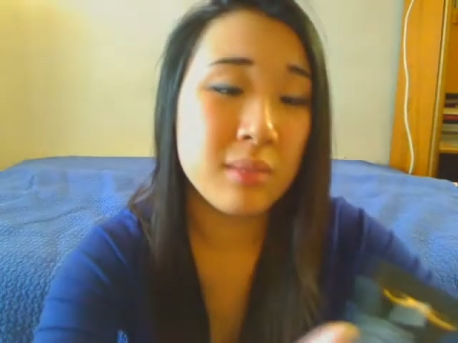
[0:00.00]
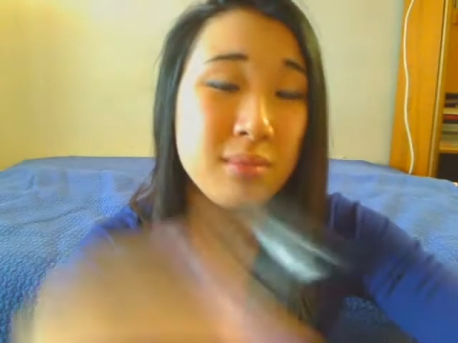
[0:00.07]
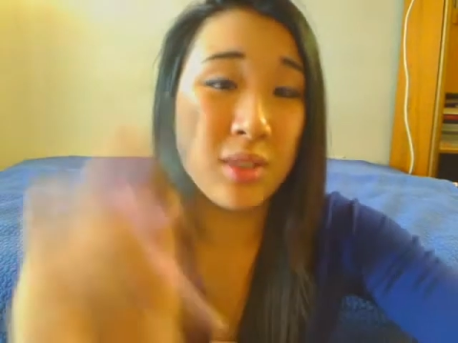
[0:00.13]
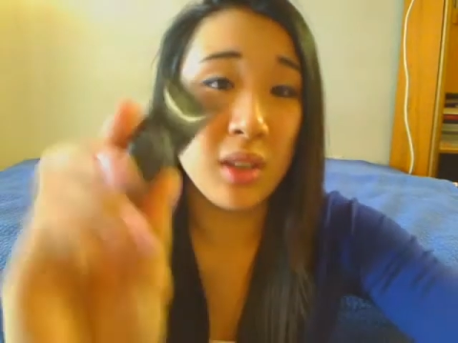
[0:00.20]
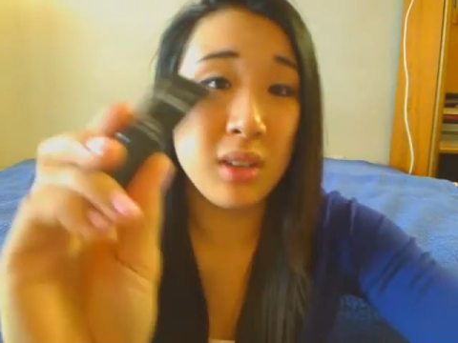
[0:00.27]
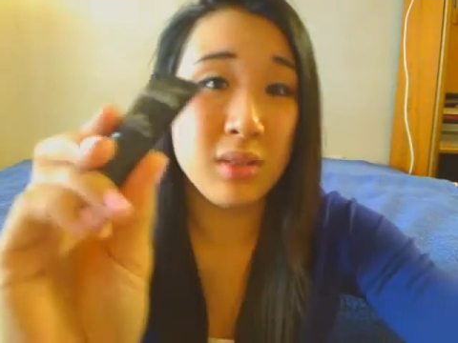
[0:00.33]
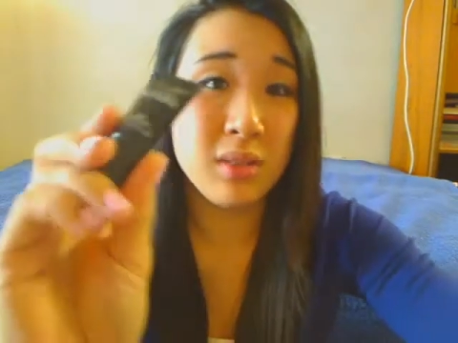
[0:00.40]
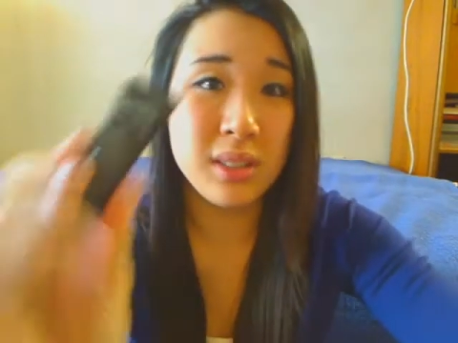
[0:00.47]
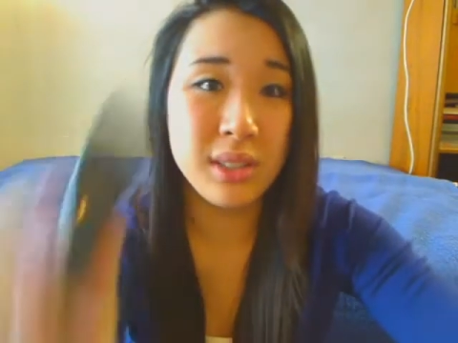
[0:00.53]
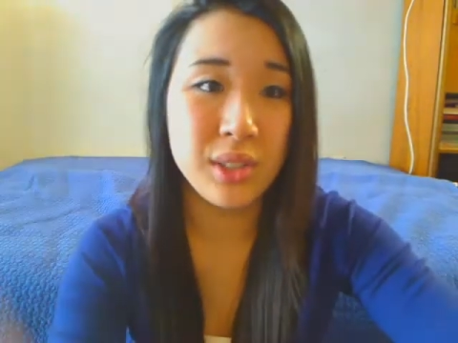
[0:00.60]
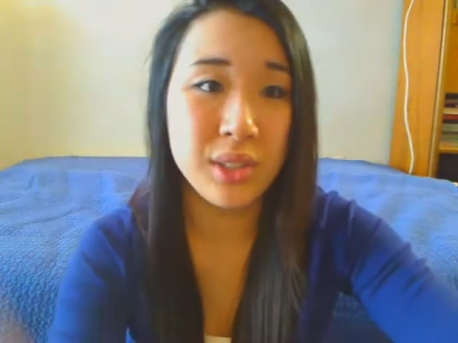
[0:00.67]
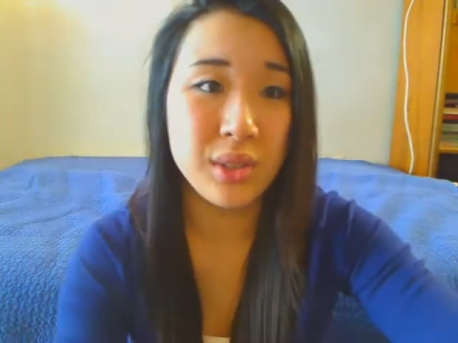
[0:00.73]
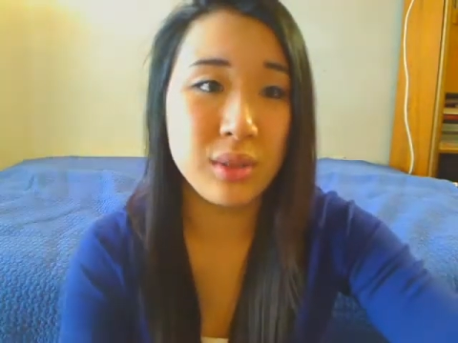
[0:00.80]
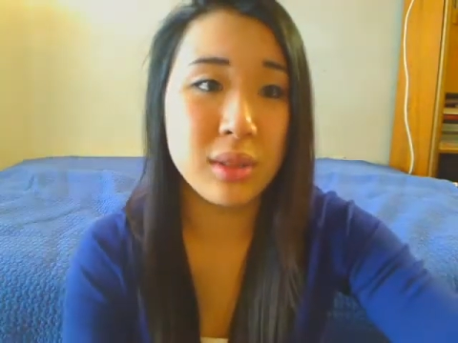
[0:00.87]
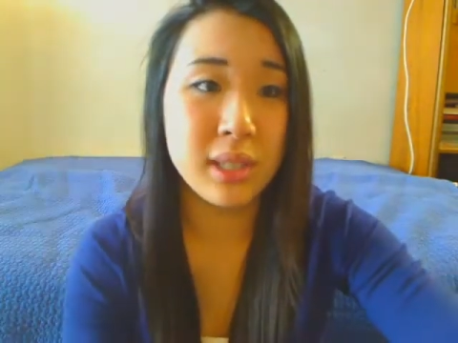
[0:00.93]
Not really
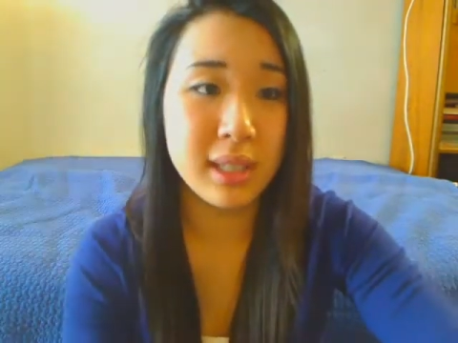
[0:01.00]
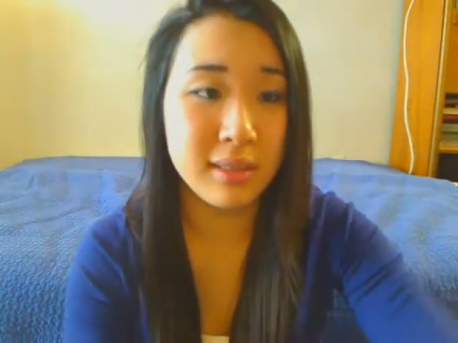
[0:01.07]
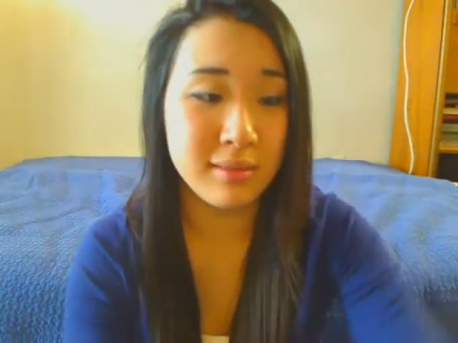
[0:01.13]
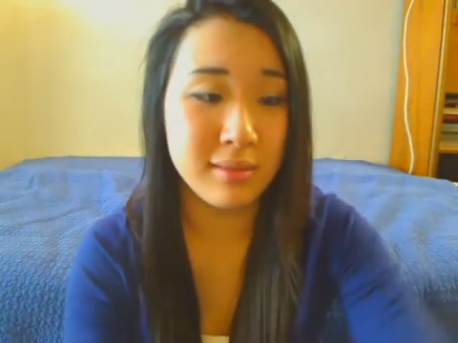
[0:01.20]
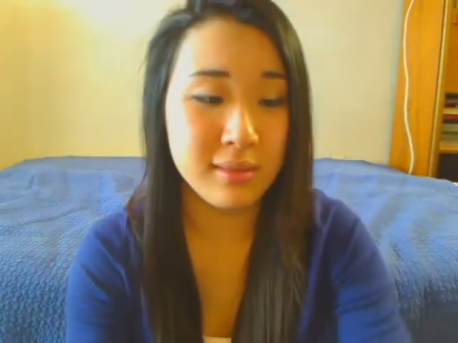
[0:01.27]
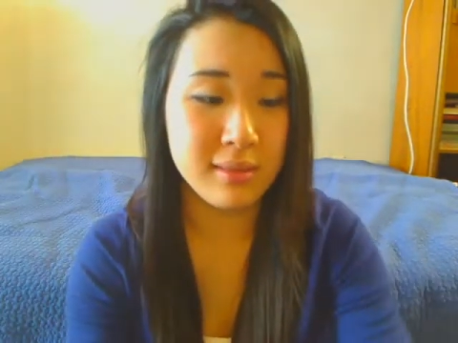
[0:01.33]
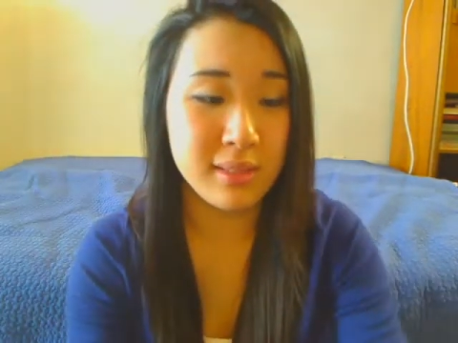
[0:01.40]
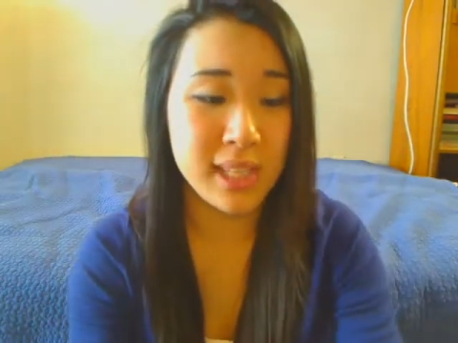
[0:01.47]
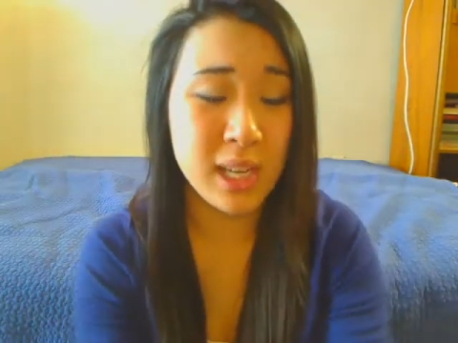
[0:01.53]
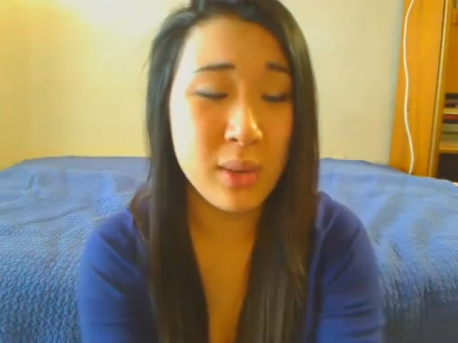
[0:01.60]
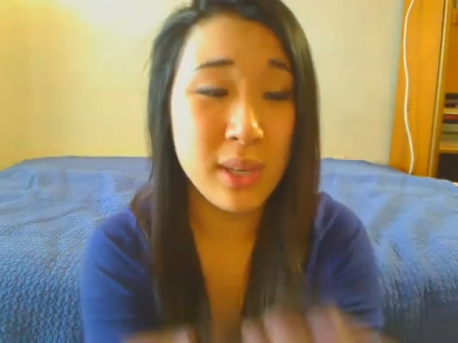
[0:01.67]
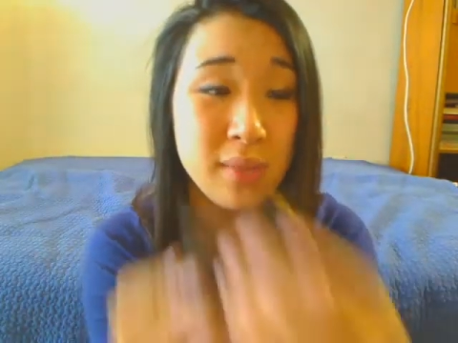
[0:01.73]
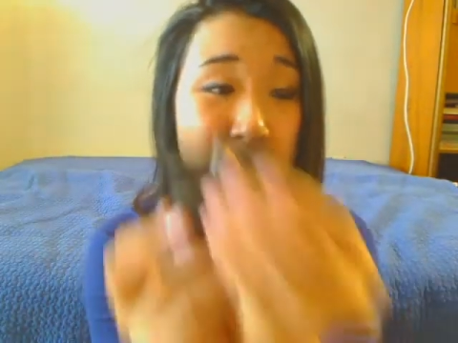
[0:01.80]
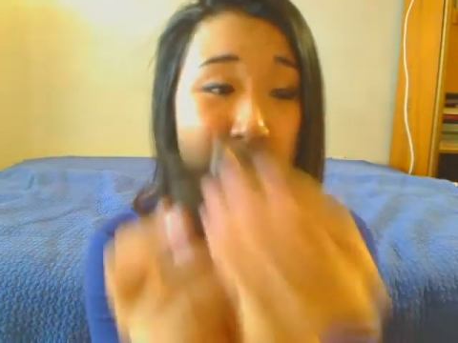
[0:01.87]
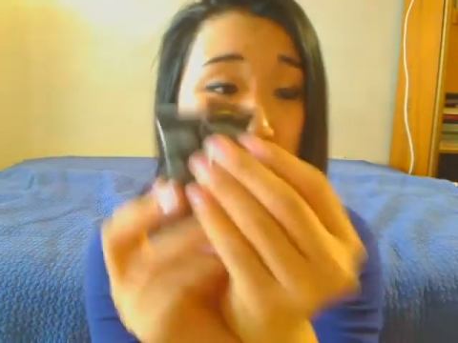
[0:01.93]
sure, and now
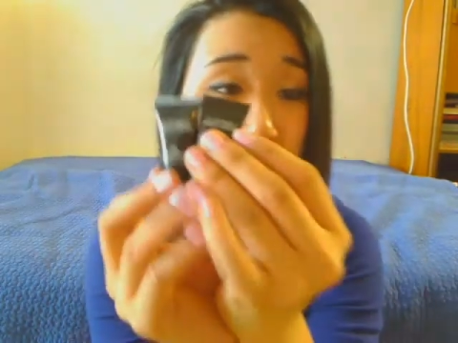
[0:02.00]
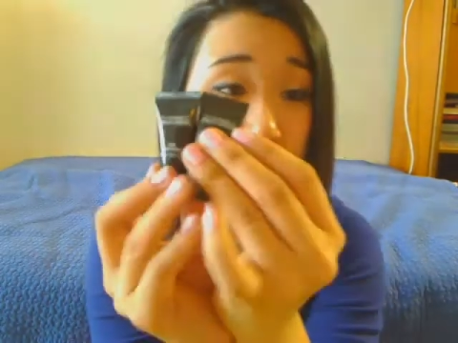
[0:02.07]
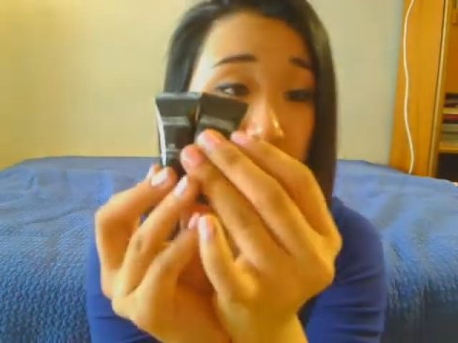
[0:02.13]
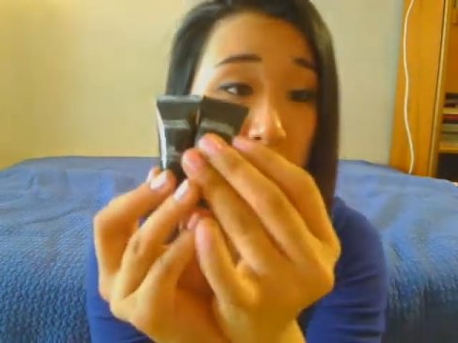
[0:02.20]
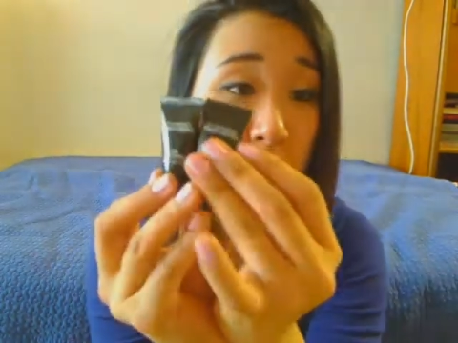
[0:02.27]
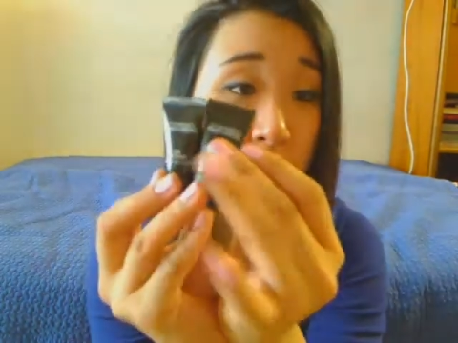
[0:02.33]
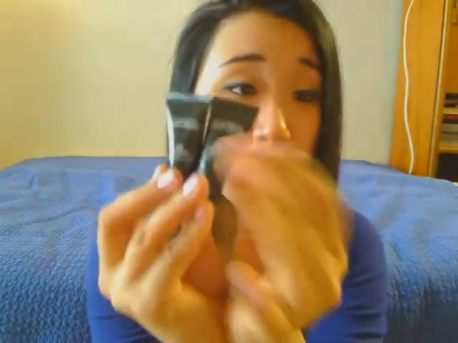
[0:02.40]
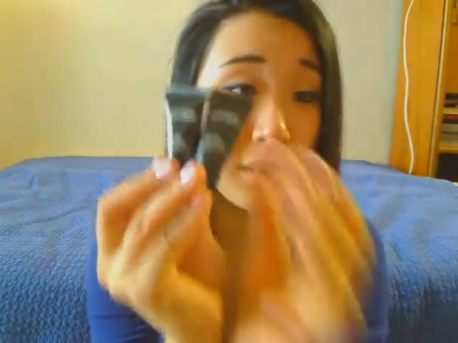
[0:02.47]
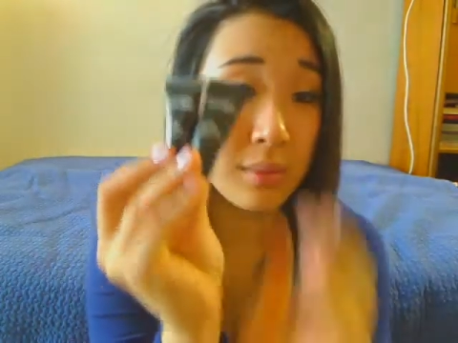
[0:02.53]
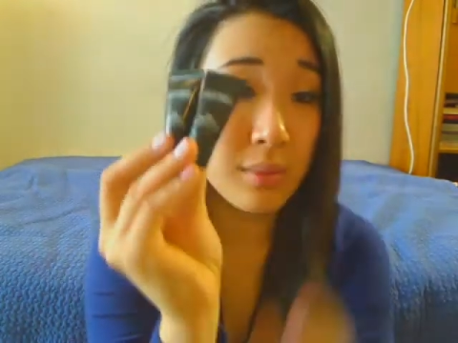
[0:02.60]
I've got 2 of them.